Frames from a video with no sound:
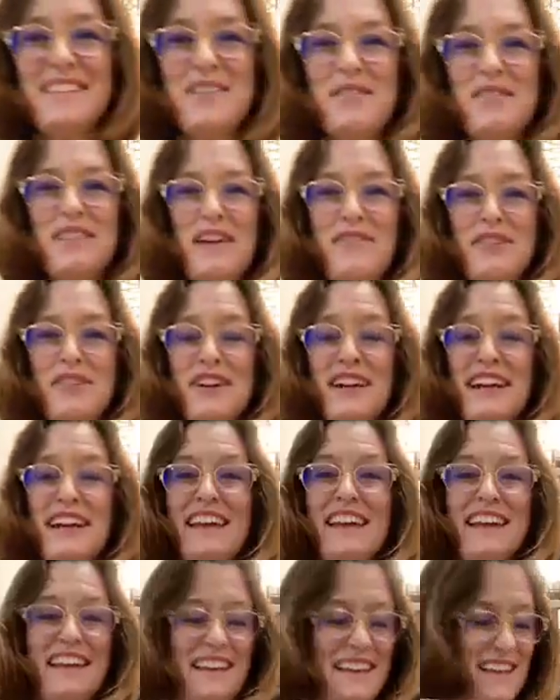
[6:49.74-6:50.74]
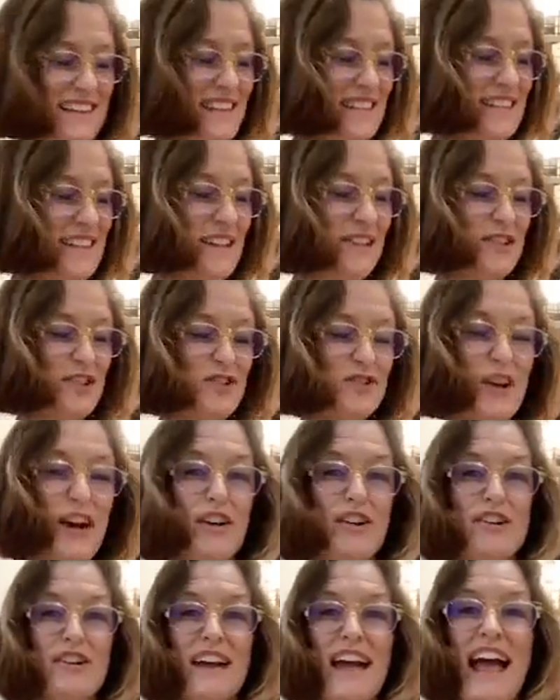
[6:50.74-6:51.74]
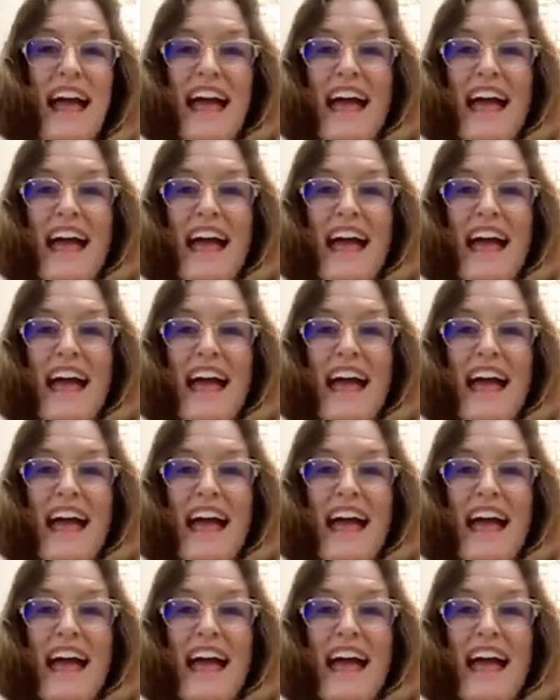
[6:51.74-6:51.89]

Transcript: So clever. This illustrator